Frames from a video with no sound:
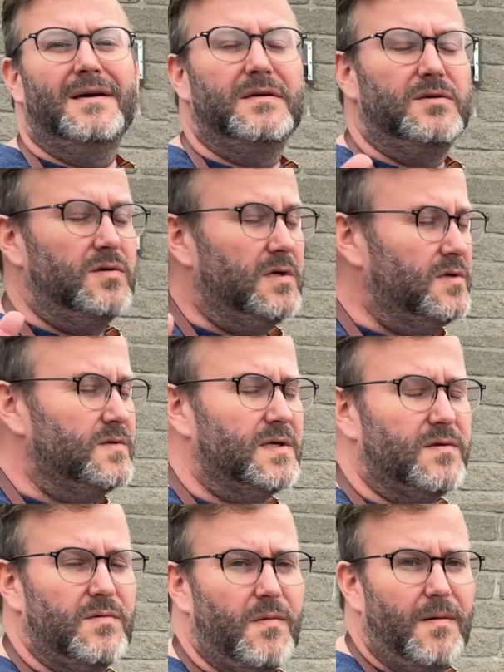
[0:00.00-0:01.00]
you could use a
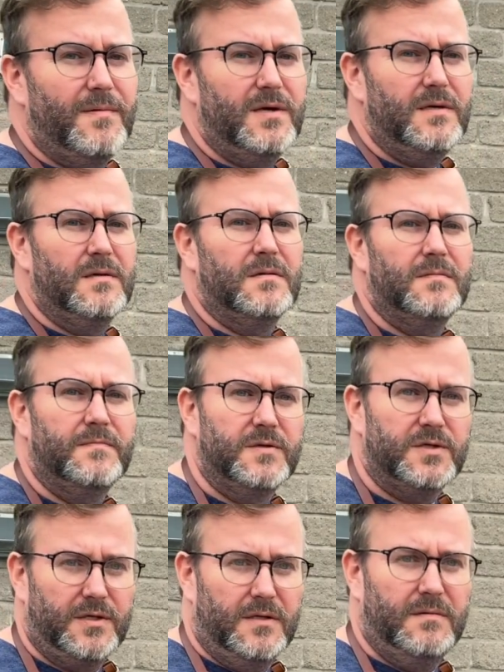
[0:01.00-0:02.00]
thermometer,
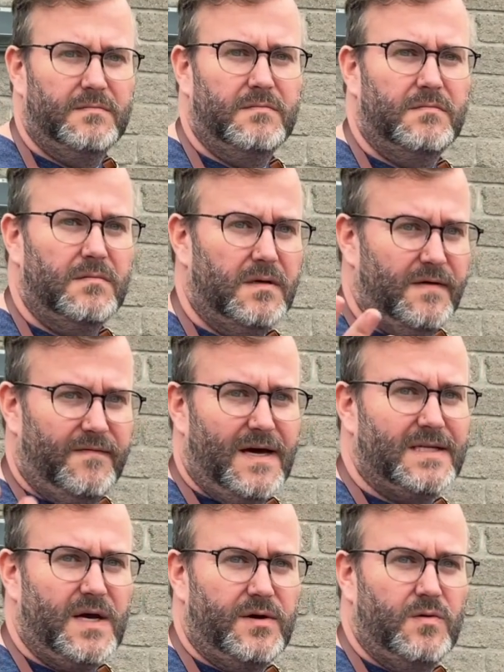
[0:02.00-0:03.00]
sure, if
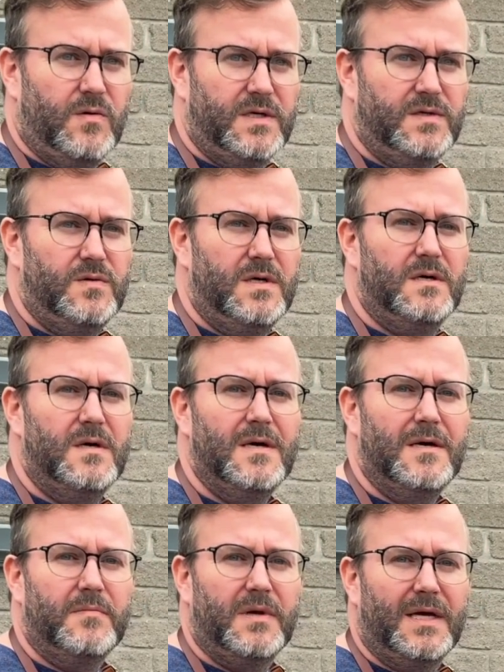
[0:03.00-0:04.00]
that's how you want to do it,
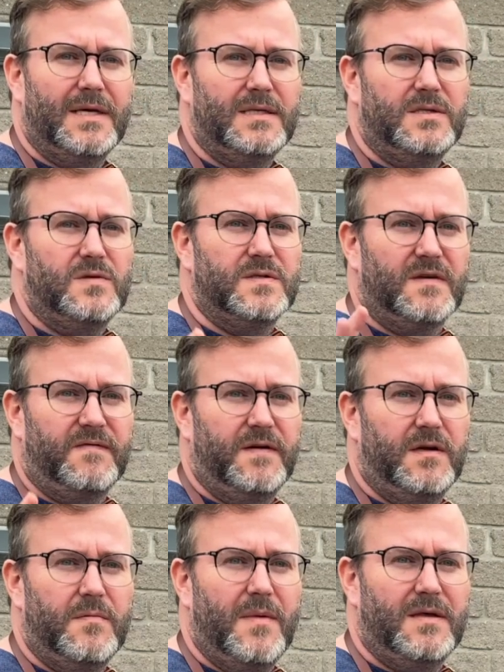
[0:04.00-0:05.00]
but I like to use the
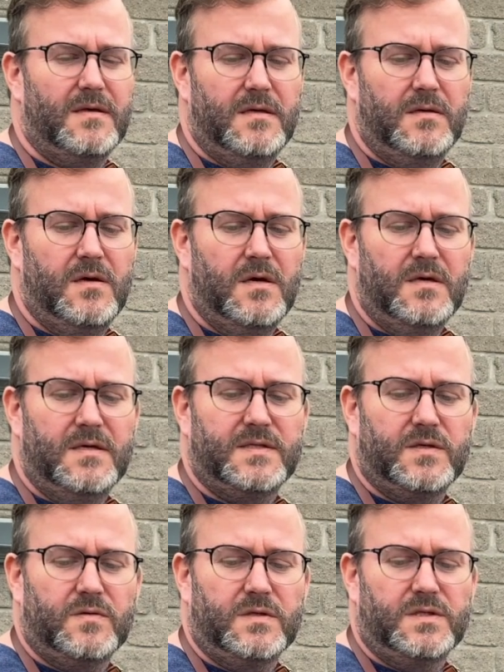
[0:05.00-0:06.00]
finger method.
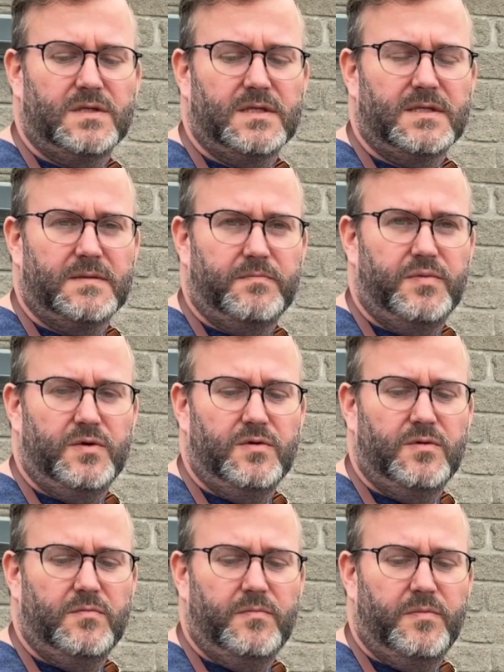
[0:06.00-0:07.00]
So it's just
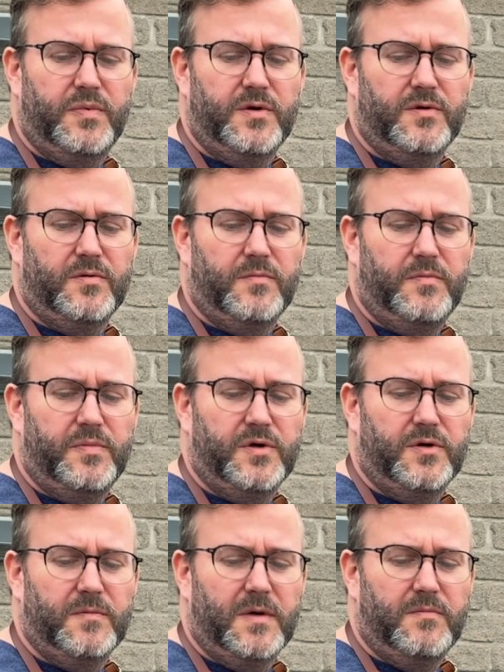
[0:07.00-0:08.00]
boom, boom,
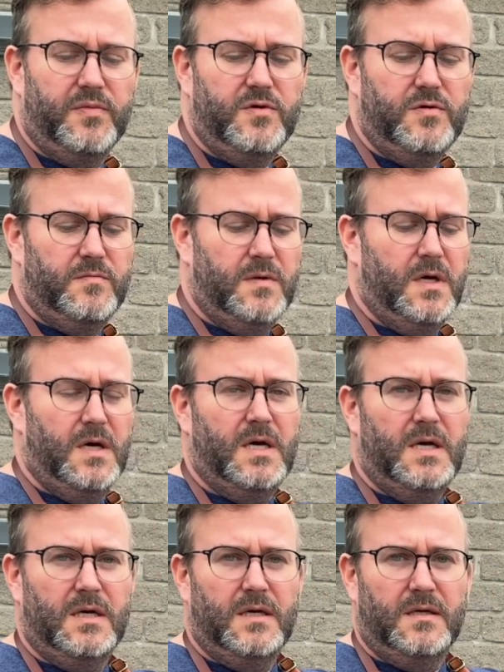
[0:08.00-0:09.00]
boom, and boom.
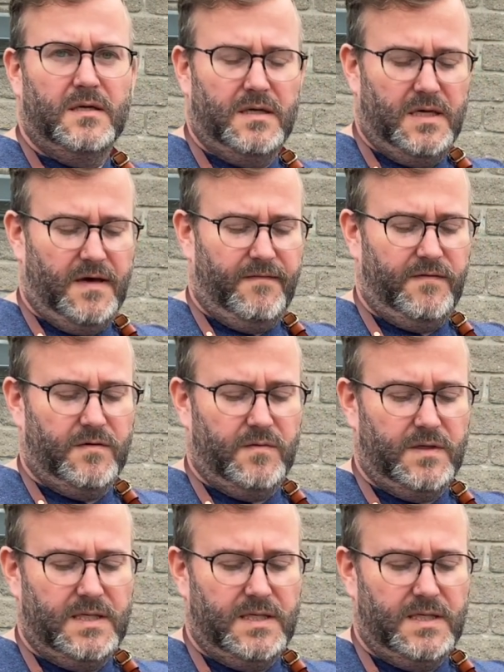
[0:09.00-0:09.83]
If you're with